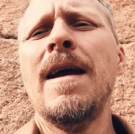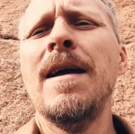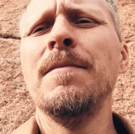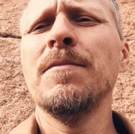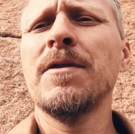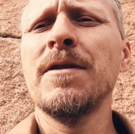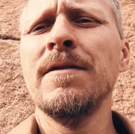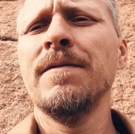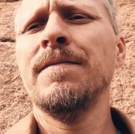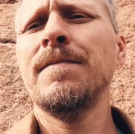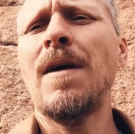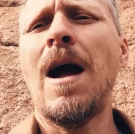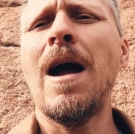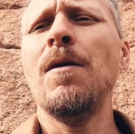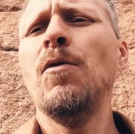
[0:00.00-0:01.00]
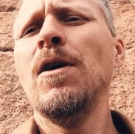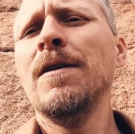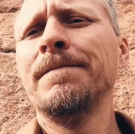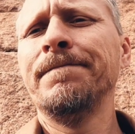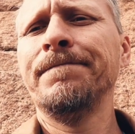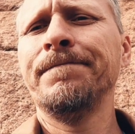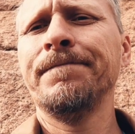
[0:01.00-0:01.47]
Ames, Iowa,
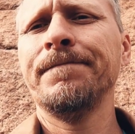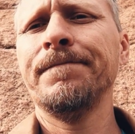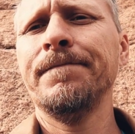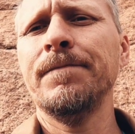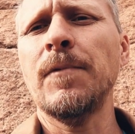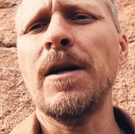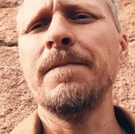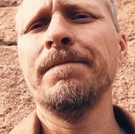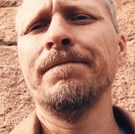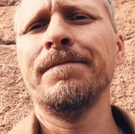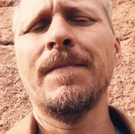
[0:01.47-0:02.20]
right?